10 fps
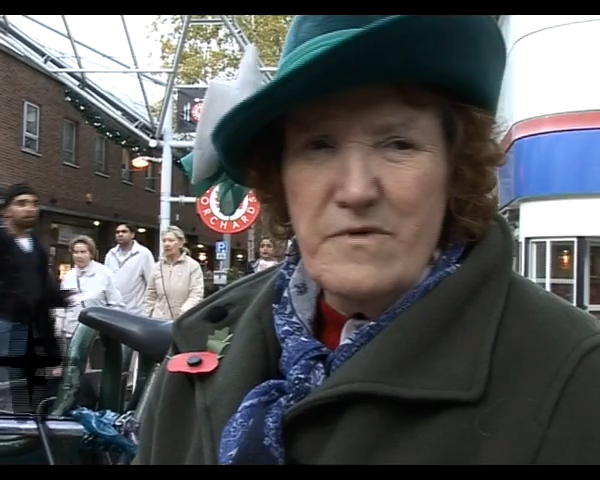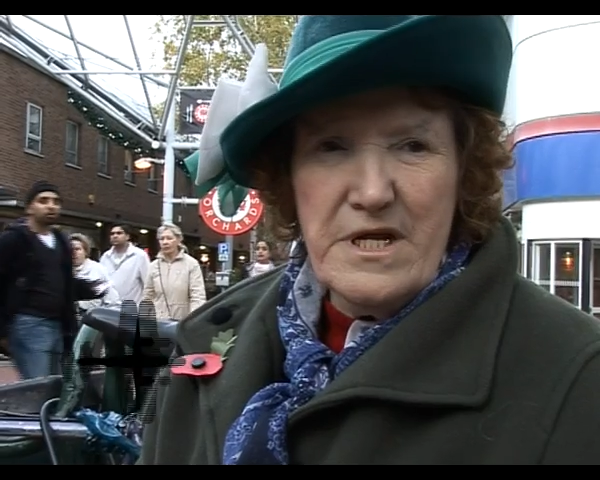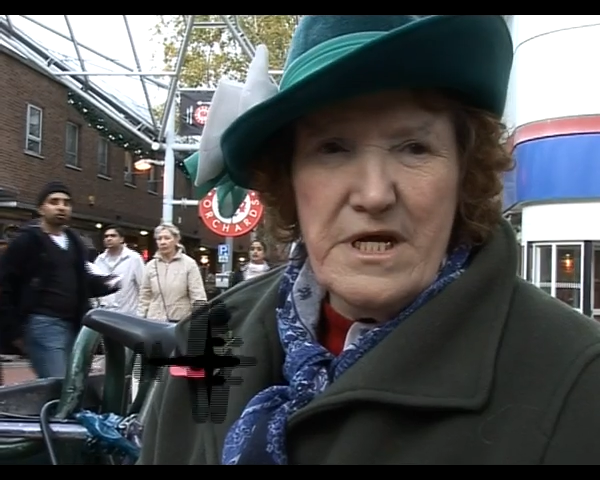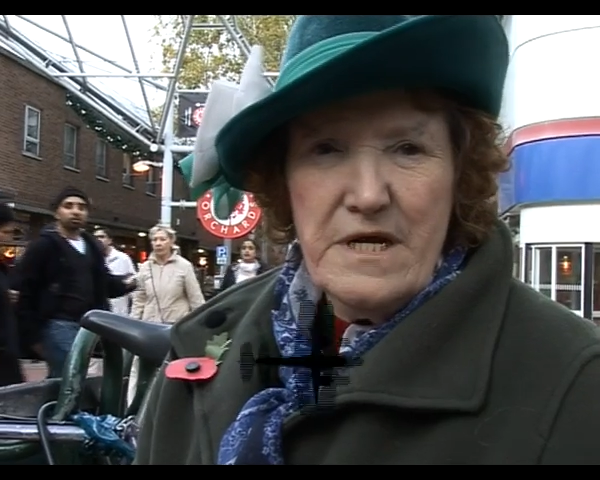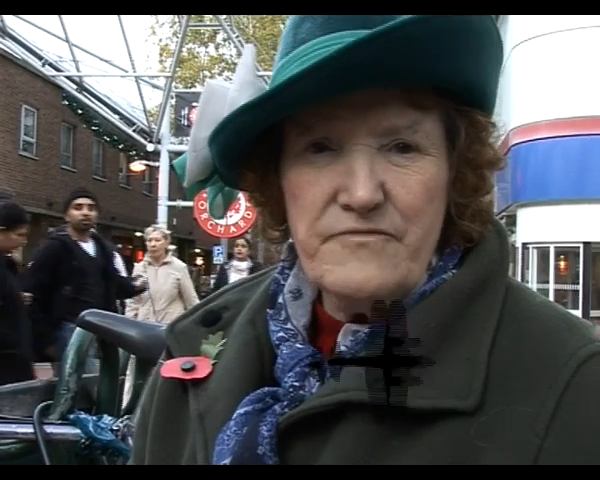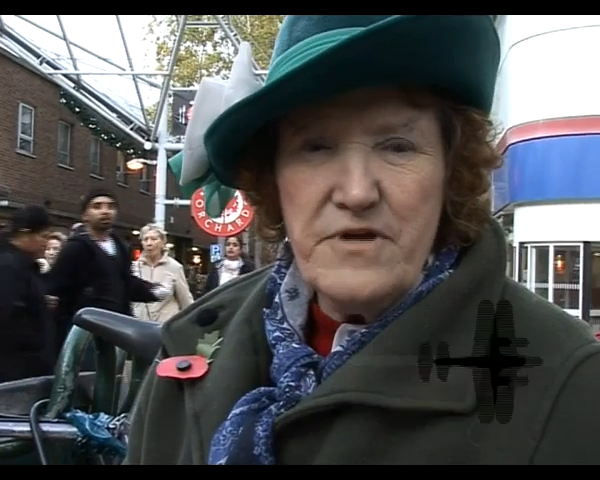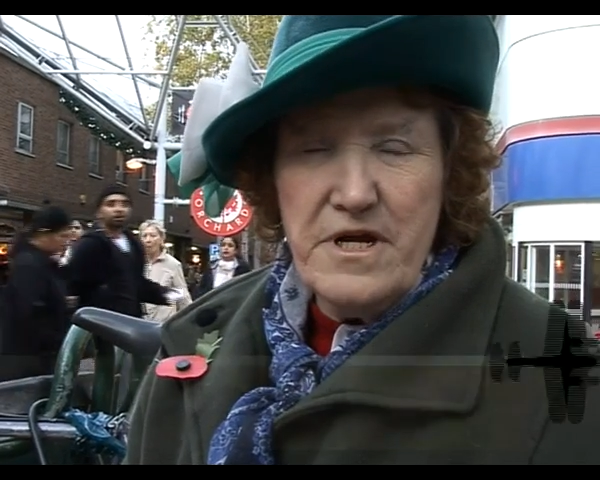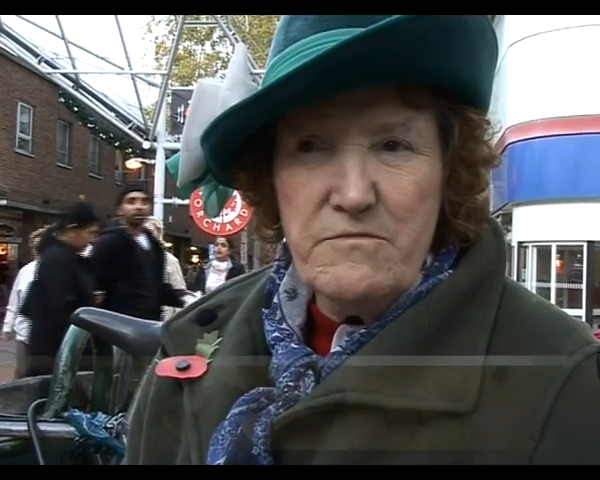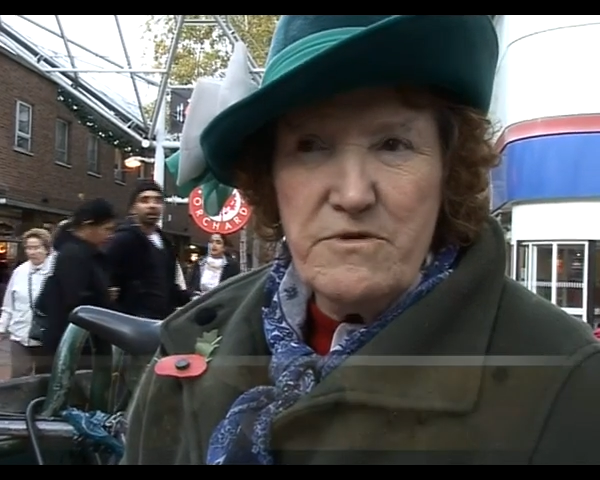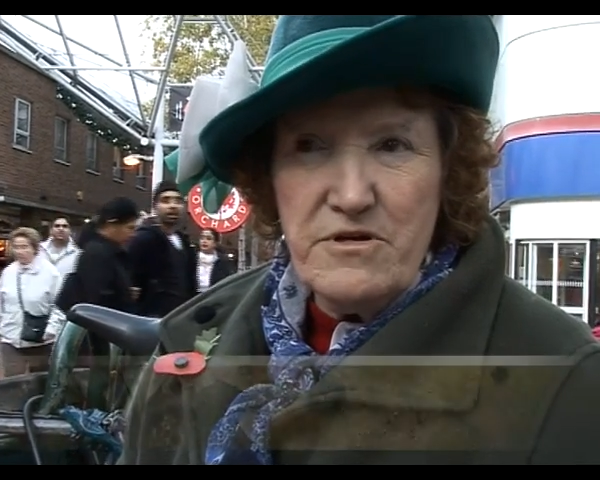Well,
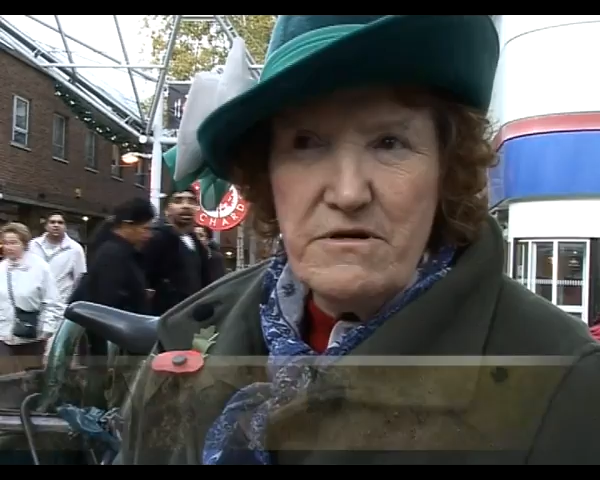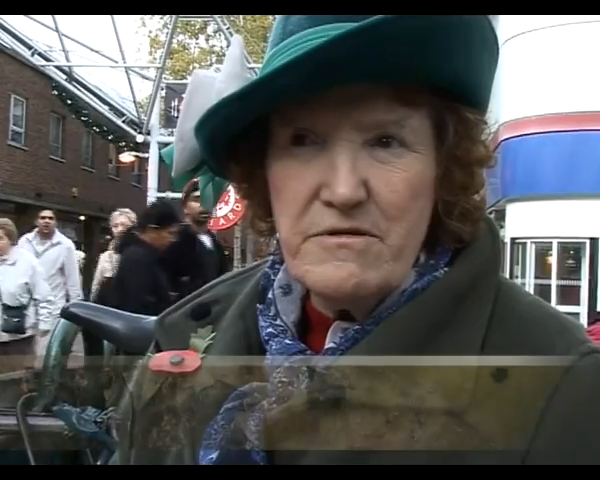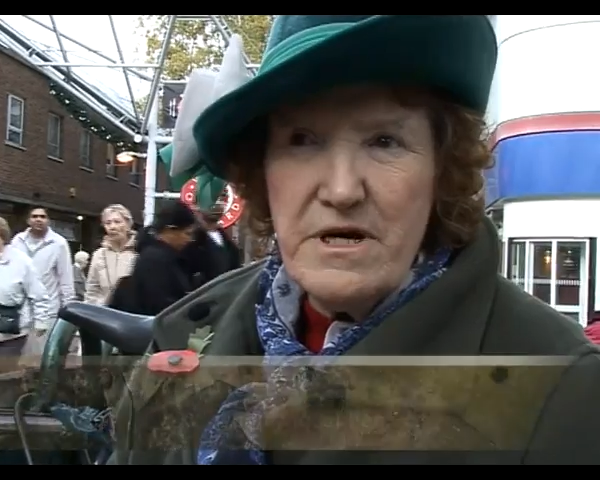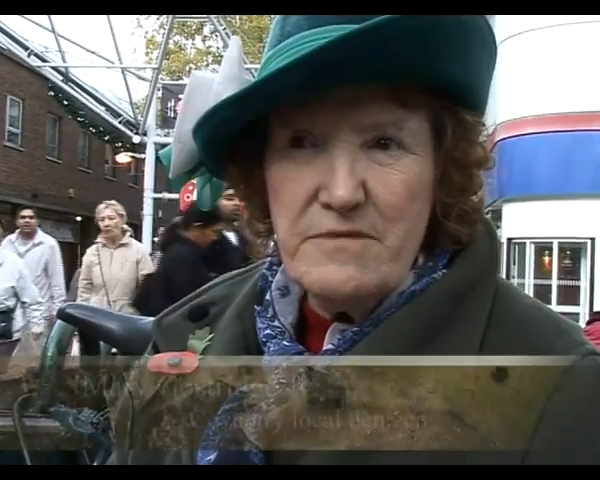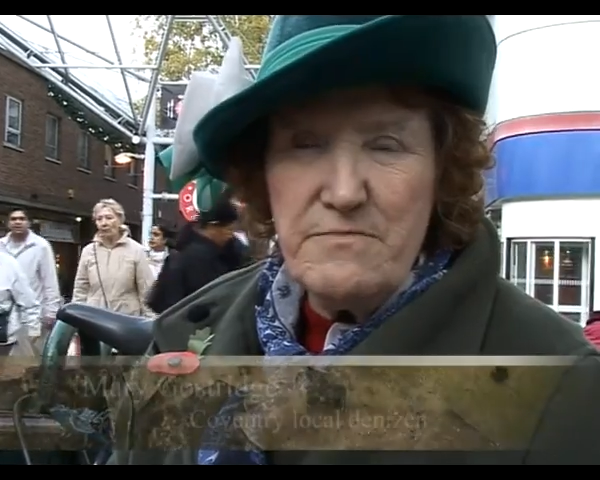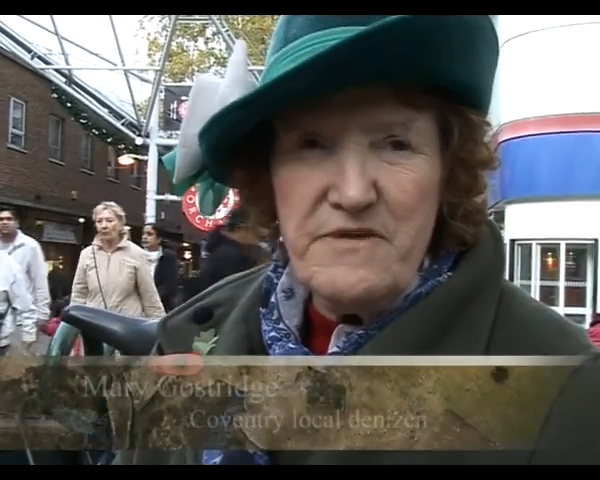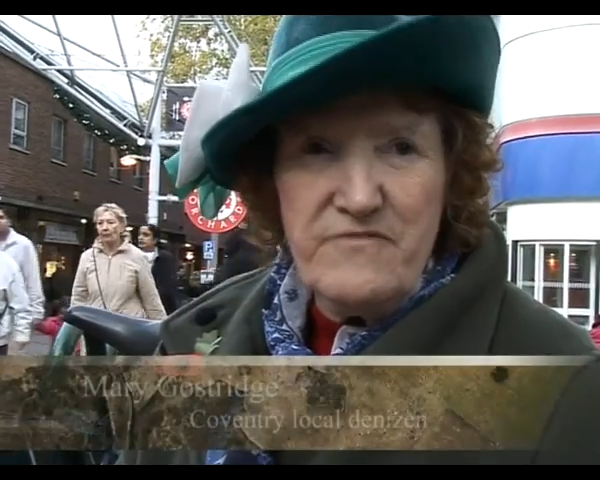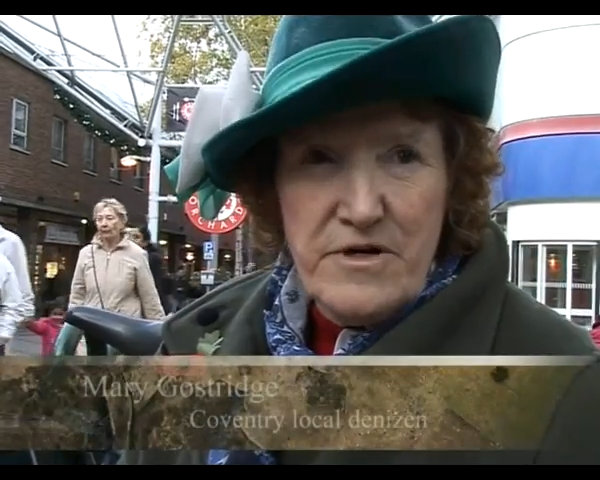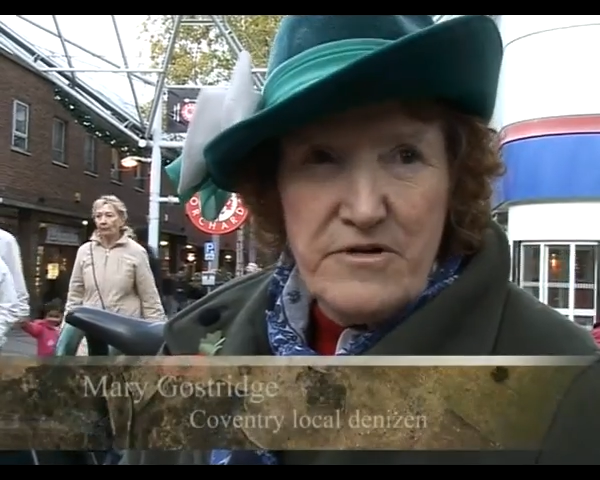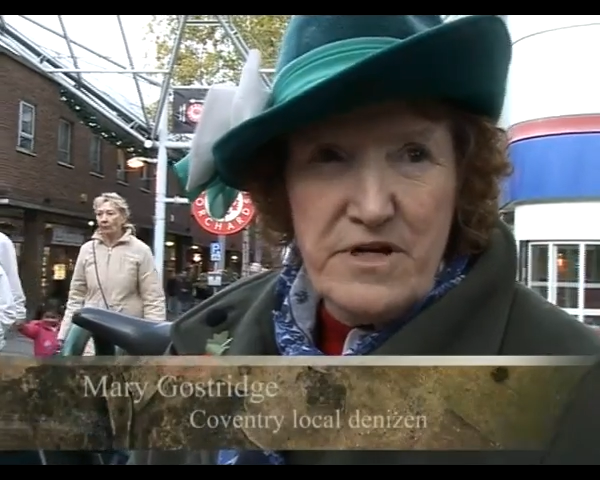it was all right
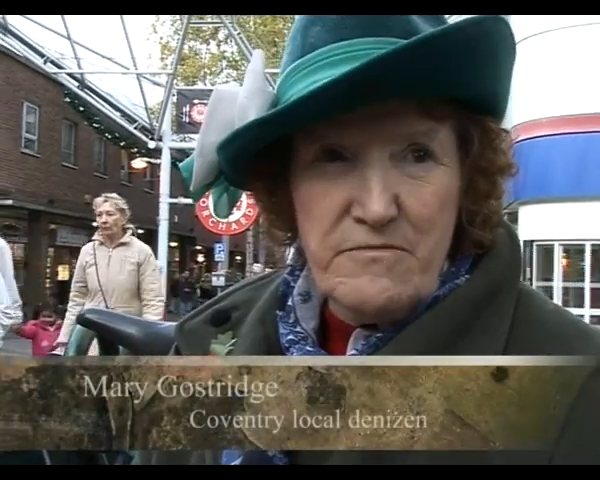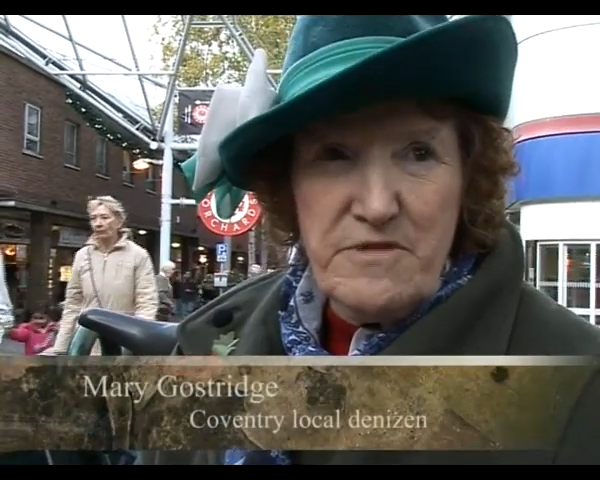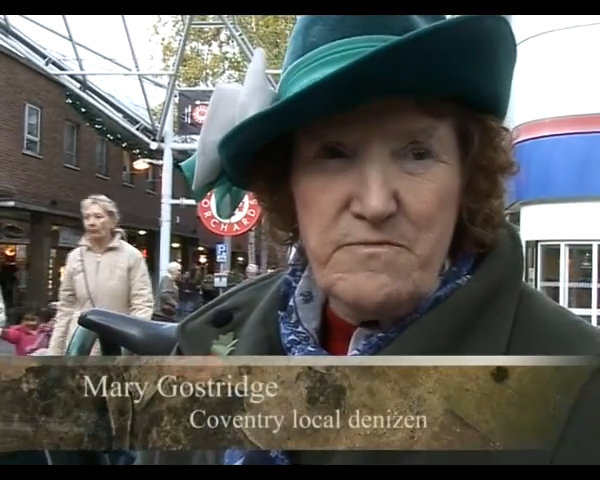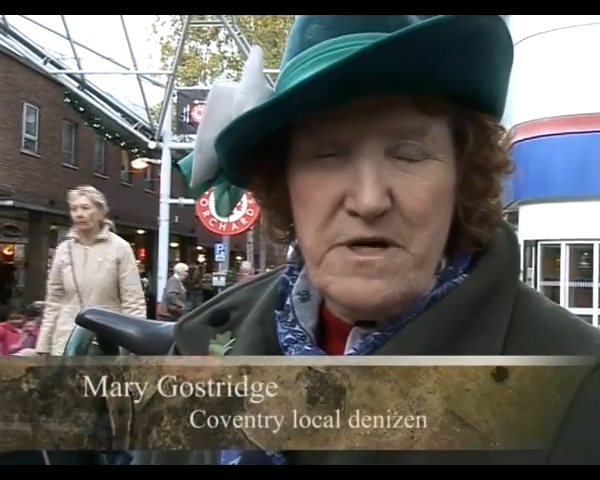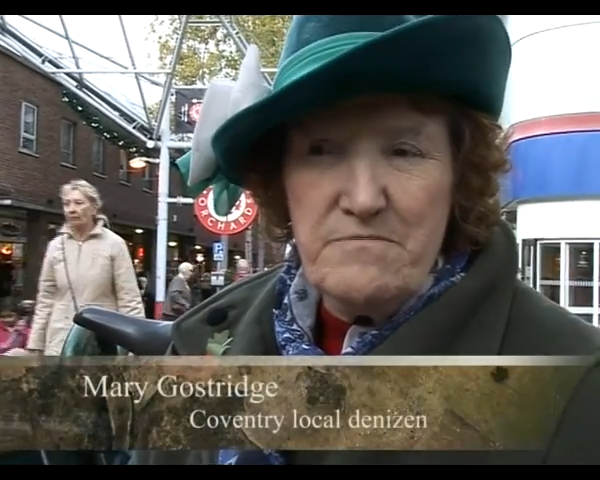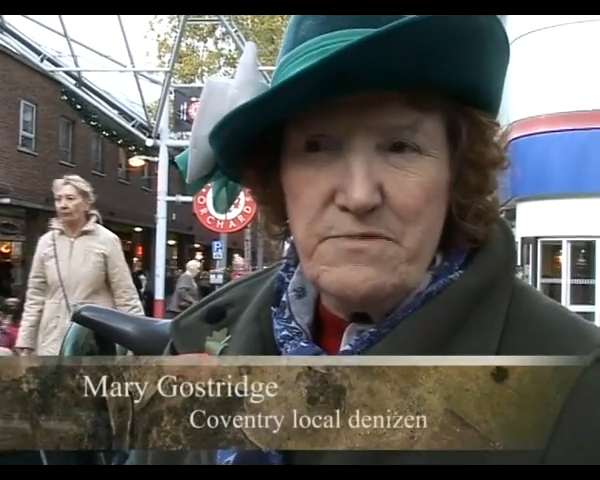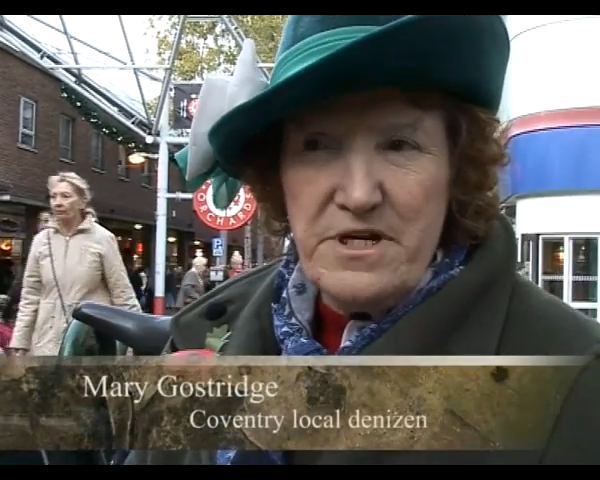before it was bombed,